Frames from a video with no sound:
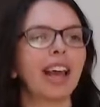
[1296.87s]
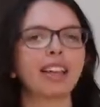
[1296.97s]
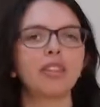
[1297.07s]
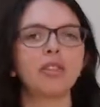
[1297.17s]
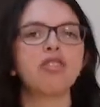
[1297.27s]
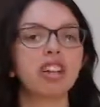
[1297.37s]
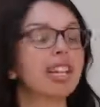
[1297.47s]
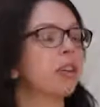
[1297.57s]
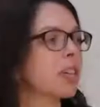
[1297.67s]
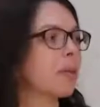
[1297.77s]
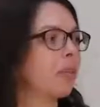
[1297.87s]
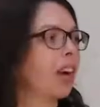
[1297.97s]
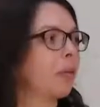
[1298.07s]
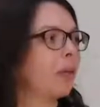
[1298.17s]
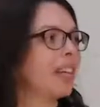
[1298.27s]
you've really got some
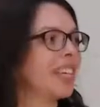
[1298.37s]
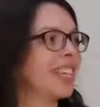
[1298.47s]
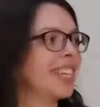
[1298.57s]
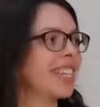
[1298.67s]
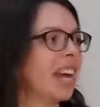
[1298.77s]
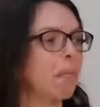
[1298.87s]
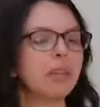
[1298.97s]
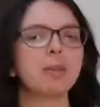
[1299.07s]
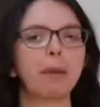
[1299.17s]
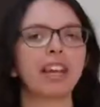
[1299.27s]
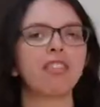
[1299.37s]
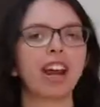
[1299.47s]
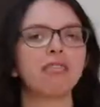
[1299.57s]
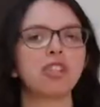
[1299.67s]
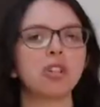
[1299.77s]
great qualities, and just being
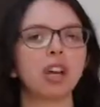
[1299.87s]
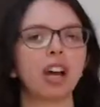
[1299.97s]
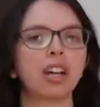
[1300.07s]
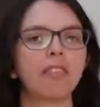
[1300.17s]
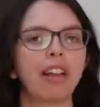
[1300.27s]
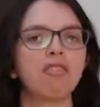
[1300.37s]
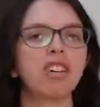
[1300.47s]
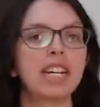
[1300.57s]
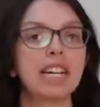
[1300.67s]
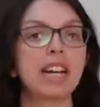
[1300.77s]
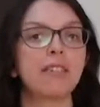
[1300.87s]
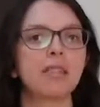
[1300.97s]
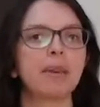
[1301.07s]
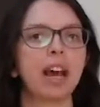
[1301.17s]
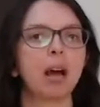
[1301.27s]
around you kind of like really lifts
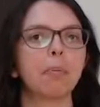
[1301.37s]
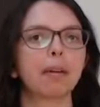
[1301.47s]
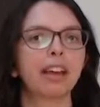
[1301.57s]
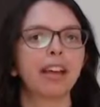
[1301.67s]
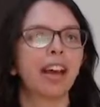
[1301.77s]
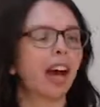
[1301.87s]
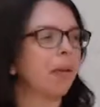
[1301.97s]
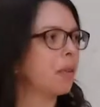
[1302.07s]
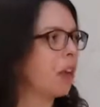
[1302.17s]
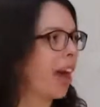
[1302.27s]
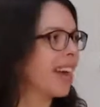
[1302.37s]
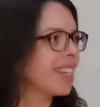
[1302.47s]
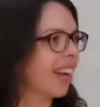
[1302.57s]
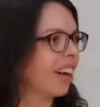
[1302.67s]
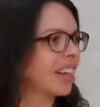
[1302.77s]
me up. Has
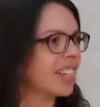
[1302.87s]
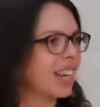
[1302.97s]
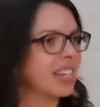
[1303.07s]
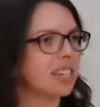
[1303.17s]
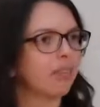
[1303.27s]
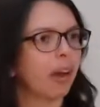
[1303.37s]
that kind of sense of